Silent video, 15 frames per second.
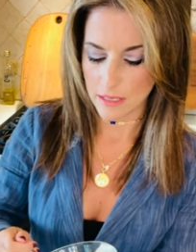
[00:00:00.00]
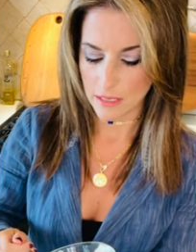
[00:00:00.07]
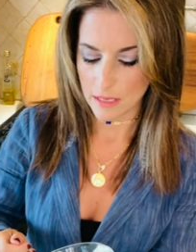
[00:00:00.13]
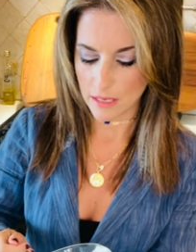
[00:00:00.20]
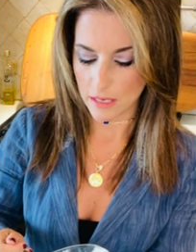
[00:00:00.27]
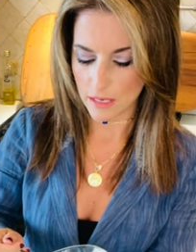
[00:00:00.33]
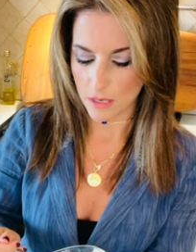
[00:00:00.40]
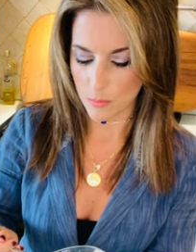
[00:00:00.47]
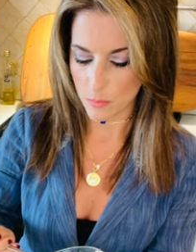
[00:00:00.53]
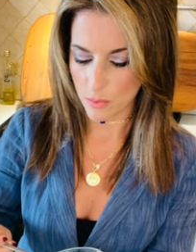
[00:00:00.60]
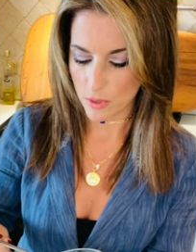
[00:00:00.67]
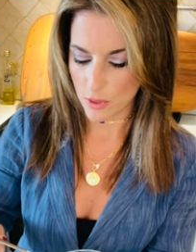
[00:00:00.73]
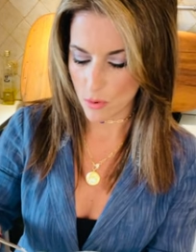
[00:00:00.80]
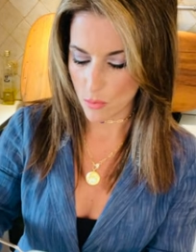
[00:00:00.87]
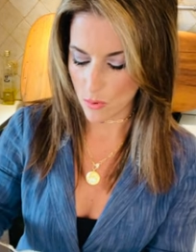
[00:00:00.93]
And you
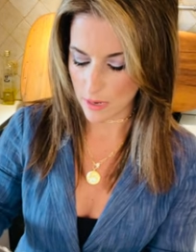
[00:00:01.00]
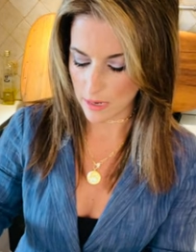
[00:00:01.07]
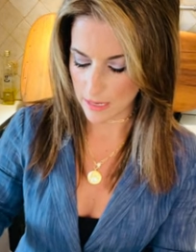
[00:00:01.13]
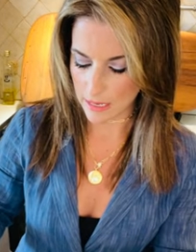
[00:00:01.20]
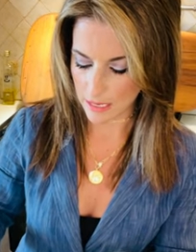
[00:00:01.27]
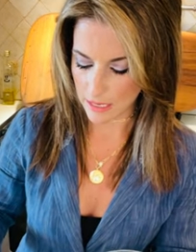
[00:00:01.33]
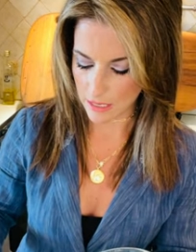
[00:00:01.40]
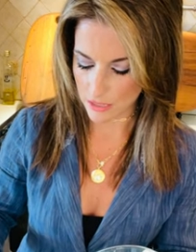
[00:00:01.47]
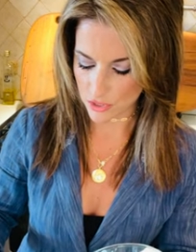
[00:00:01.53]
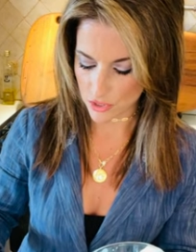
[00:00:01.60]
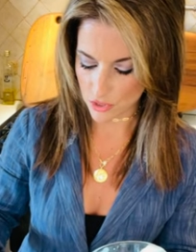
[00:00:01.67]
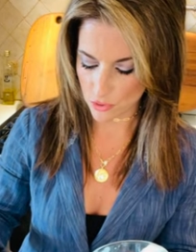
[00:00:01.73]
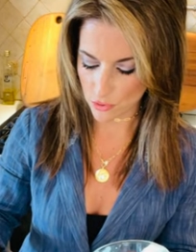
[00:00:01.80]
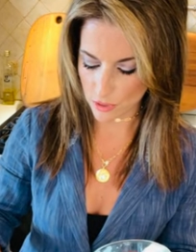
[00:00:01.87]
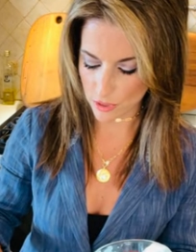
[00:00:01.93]
put on in a
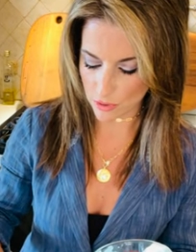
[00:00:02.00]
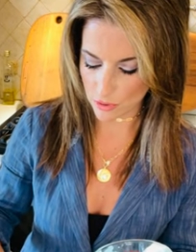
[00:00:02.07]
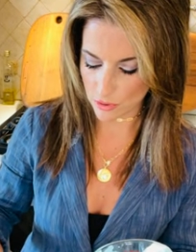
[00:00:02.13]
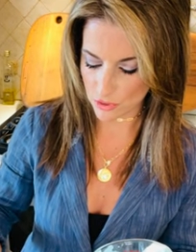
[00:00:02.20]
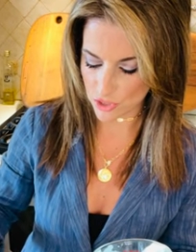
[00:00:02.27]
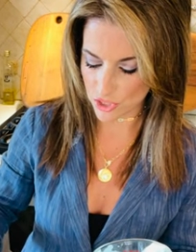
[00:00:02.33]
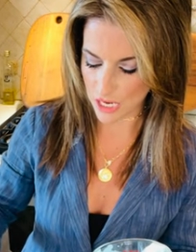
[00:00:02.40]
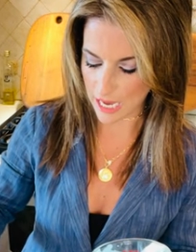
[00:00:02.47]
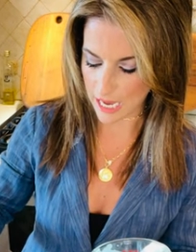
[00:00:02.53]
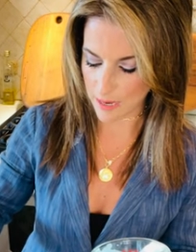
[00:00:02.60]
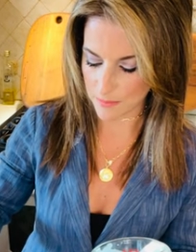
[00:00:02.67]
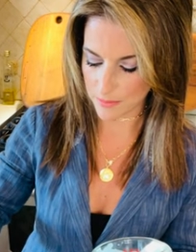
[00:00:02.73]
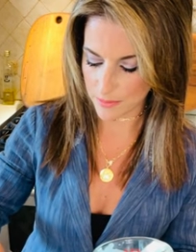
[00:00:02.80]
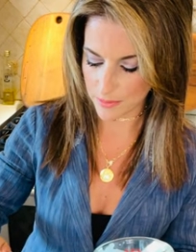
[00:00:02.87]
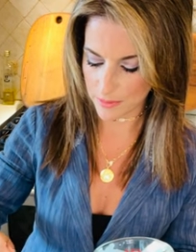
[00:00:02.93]
circular
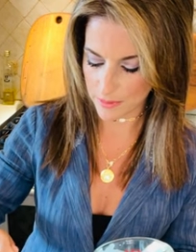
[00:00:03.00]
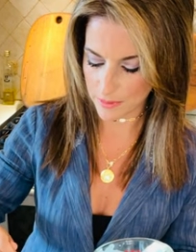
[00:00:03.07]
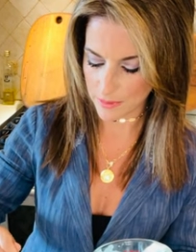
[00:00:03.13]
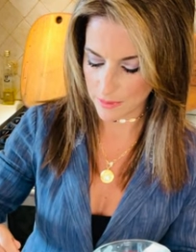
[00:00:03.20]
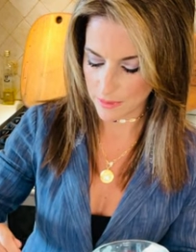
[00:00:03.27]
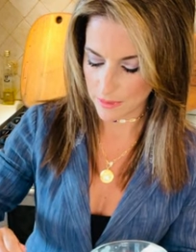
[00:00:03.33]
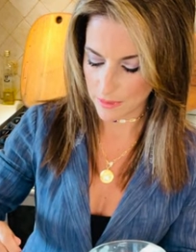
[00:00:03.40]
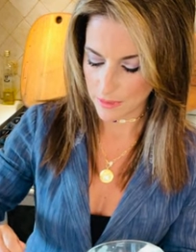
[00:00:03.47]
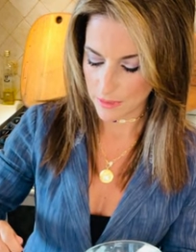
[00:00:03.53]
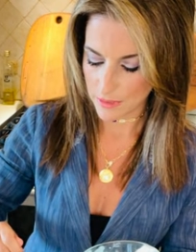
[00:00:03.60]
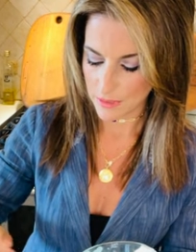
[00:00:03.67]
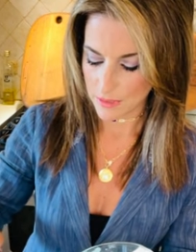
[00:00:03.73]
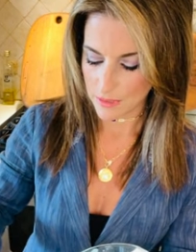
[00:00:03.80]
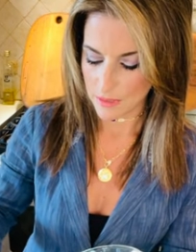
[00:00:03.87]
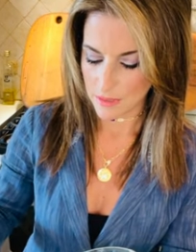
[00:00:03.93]
shape,
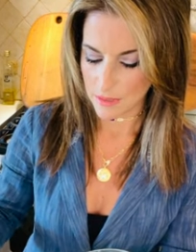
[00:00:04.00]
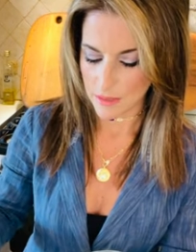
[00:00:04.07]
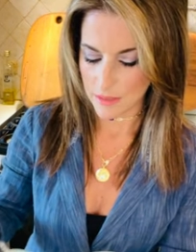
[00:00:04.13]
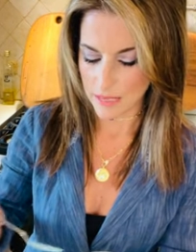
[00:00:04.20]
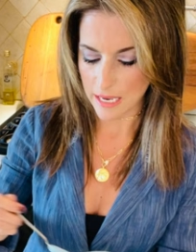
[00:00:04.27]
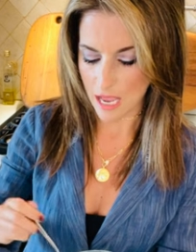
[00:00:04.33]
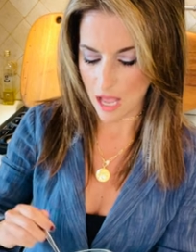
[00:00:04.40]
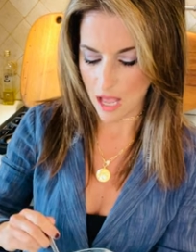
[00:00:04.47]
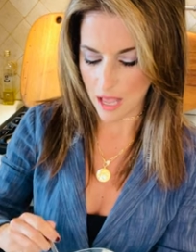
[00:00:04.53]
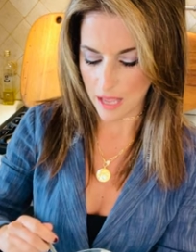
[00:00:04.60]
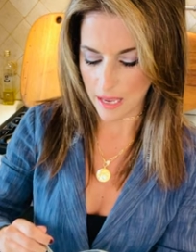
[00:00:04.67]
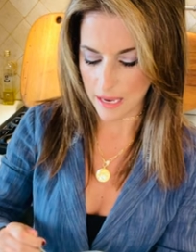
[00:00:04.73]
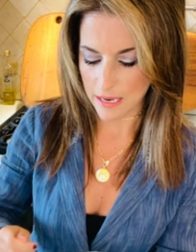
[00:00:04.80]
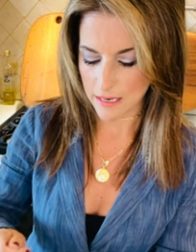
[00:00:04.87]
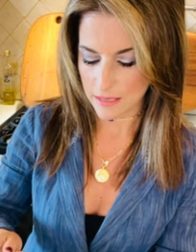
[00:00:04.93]
the
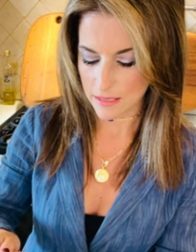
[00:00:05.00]
eye.